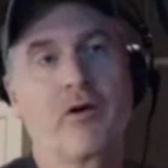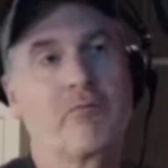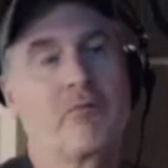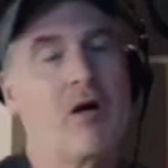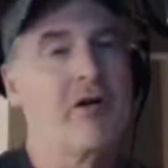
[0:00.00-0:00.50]

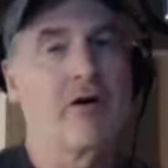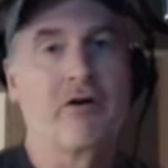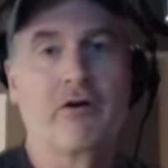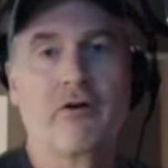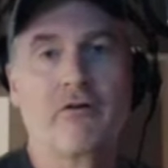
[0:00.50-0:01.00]
probably not
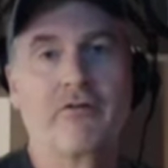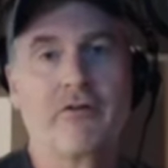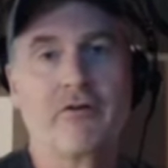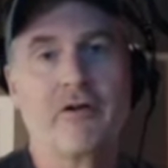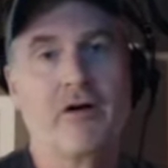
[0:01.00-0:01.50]
gonna go
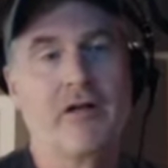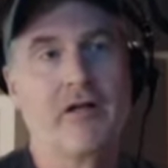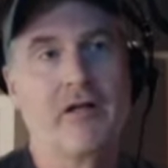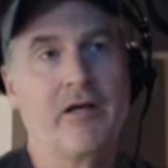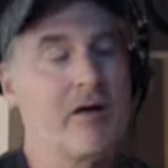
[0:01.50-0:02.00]
to
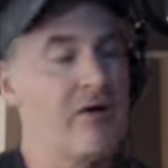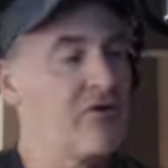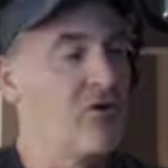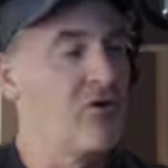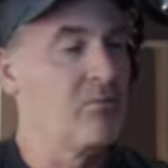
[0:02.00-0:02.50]
Italy in
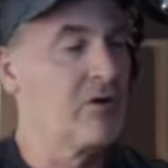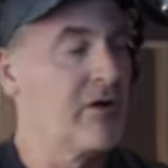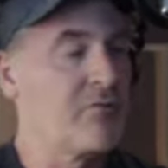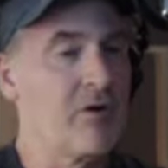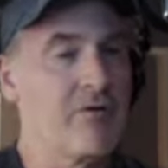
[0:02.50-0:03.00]
October.
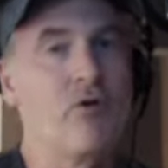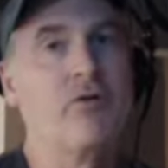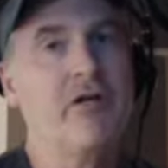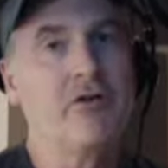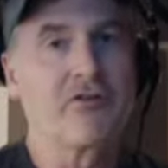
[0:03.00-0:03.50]
That's probably the whole
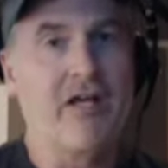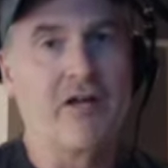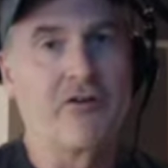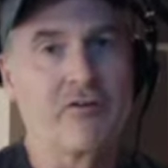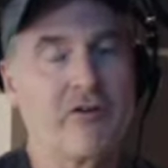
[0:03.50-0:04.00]
year's
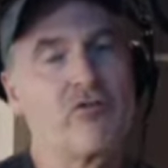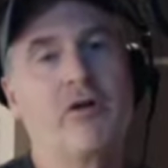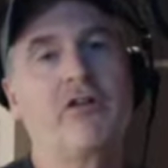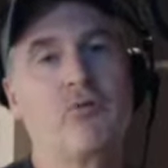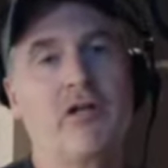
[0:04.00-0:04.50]
canceled. The
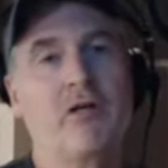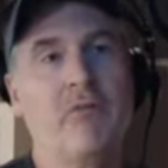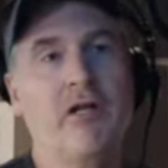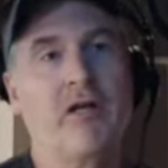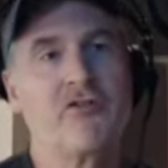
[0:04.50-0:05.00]
2020 at
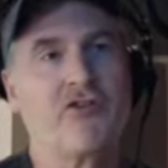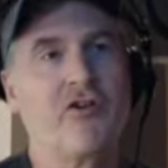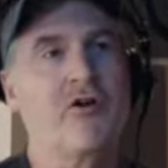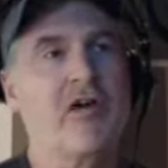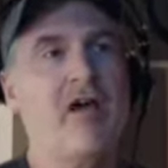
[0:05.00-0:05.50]
midnight we said,
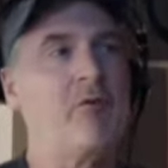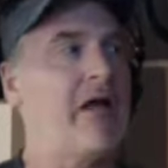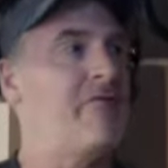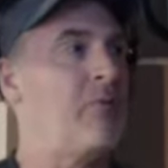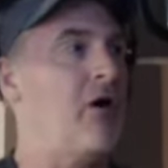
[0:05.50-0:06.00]
okay, everybody have
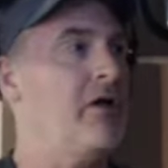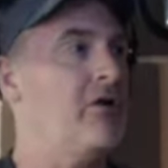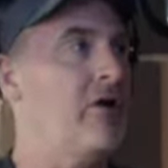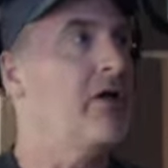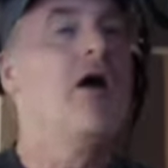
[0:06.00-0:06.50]
a party.
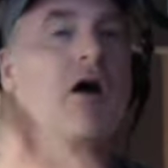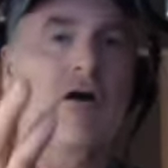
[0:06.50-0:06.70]
Good. All right,